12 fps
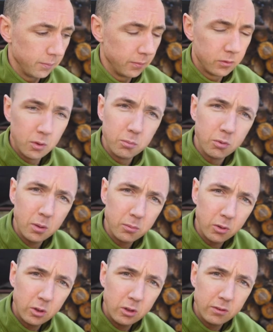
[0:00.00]
sometimes
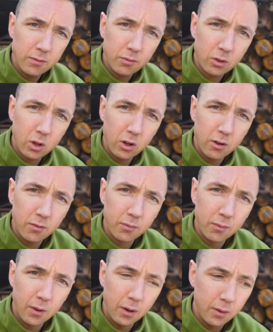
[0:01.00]
I use it for kind of
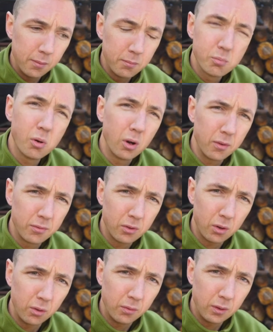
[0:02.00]
um, product
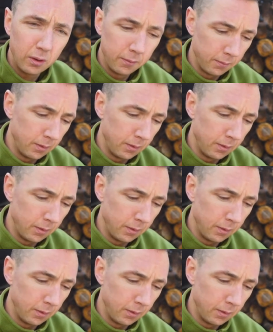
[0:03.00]
photography.